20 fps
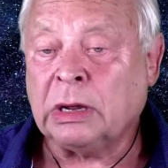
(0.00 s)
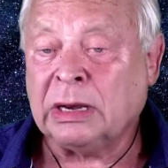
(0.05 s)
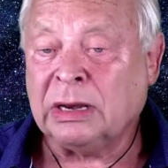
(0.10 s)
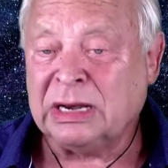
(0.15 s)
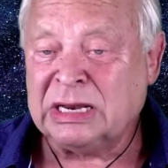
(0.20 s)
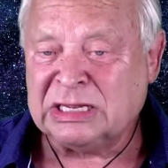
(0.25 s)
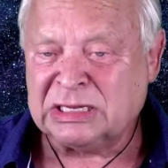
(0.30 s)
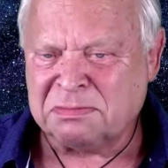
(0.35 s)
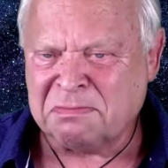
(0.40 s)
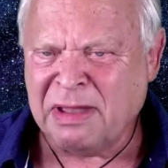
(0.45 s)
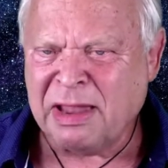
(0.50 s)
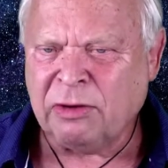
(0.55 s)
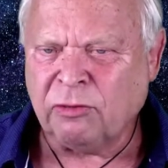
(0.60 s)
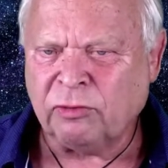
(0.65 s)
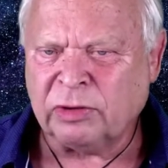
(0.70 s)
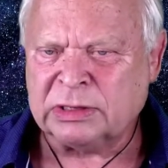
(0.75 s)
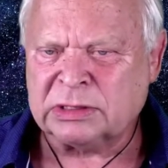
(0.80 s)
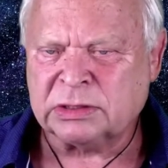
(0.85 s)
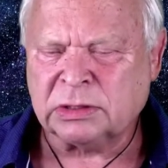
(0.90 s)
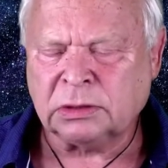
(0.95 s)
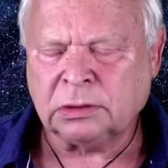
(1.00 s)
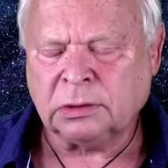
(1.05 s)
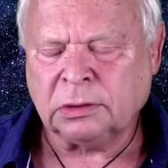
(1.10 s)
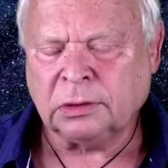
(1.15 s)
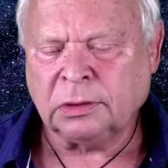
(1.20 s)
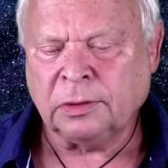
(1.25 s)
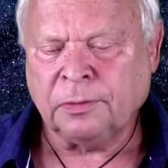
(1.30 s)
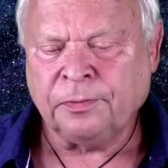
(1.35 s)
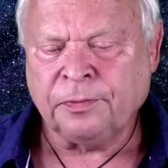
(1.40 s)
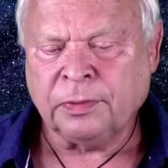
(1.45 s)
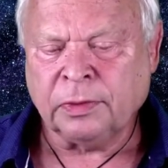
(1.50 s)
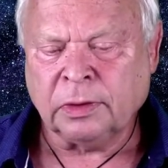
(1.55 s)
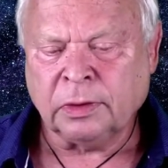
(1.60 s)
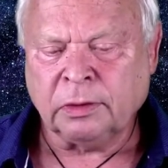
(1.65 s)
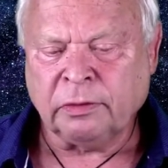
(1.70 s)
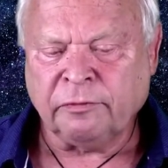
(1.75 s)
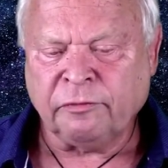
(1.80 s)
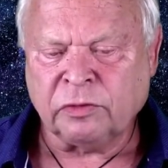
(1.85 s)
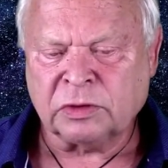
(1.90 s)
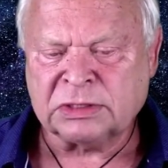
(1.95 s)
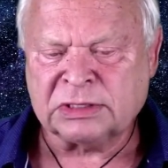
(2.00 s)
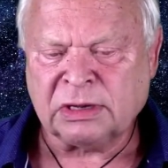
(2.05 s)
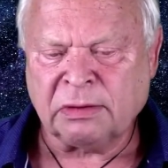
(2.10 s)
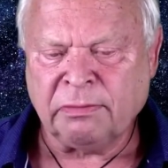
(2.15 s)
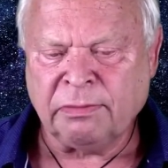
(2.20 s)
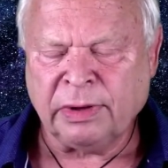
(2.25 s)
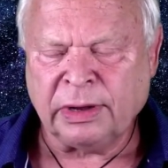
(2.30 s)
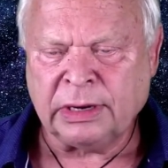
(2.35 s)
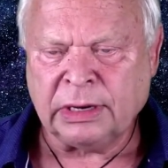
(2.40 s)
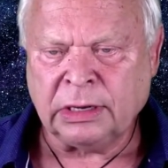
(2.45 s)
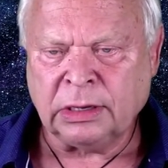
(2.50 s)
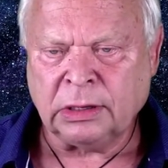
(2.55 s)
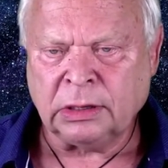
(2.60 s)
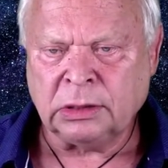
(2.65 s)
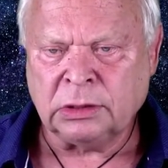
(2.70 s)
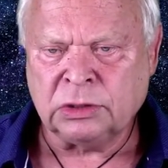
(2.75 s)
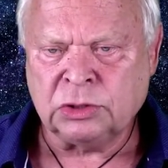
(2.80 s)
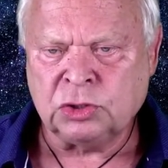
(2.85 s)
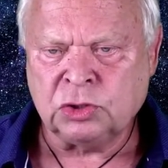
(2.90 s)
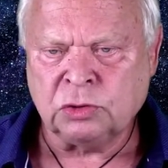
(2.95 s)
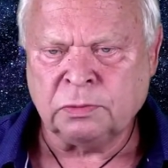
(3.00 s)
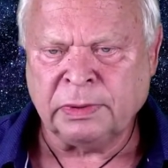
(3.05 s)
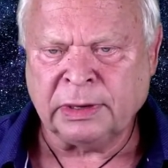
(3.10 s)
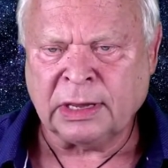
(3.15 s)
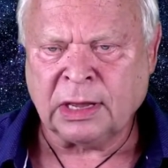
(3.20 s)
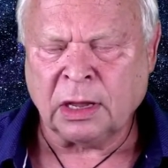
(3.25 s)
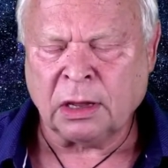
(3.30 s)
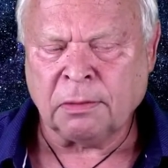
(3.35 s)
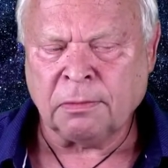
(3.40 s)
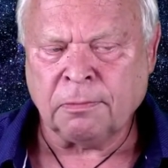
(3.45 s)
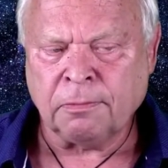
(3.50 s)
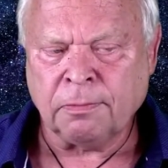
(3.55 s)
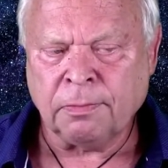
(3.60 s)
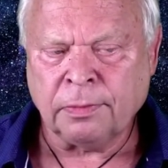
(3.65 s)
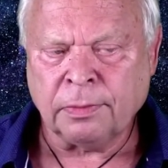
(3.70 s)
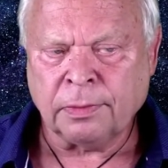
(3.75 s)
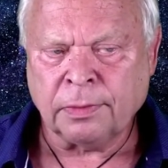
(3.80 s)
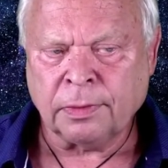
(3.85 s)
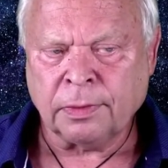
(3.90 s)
at least main reason, for somebody to become,